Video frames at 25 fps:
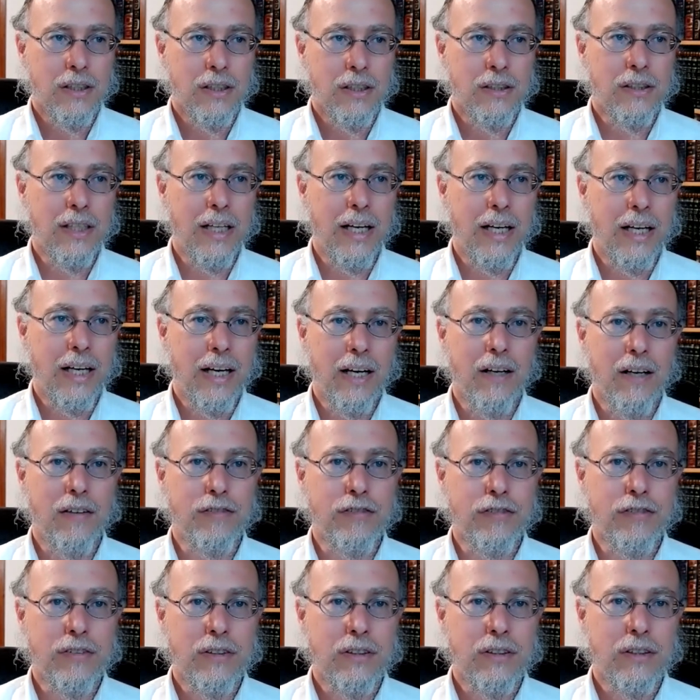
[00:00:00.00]
And to
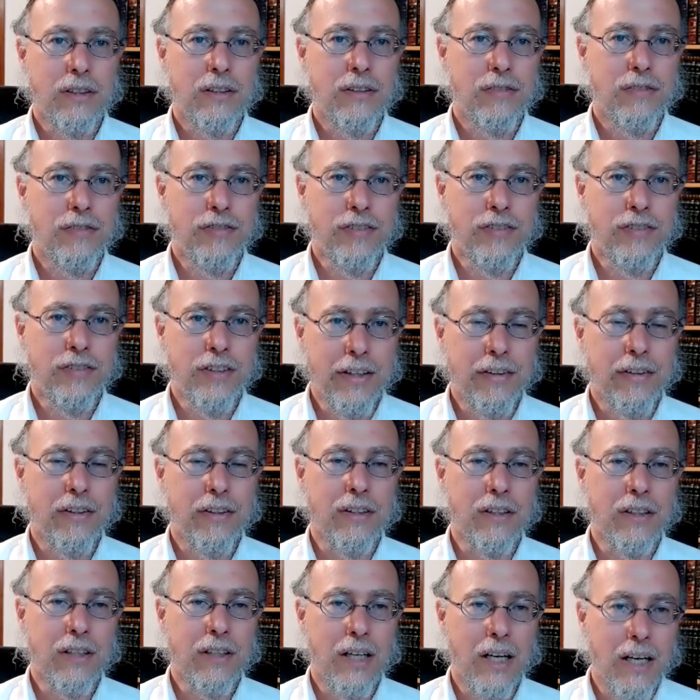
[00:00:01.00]
have faith
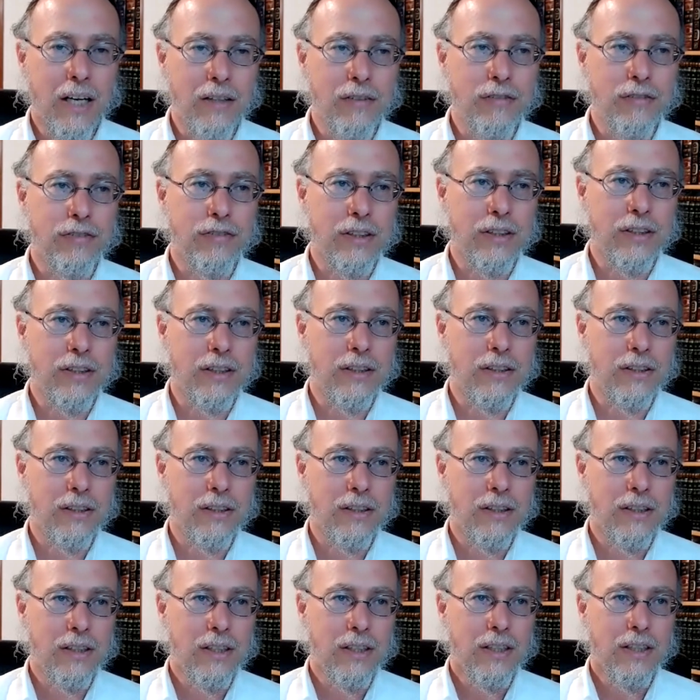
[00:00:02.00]
and confidence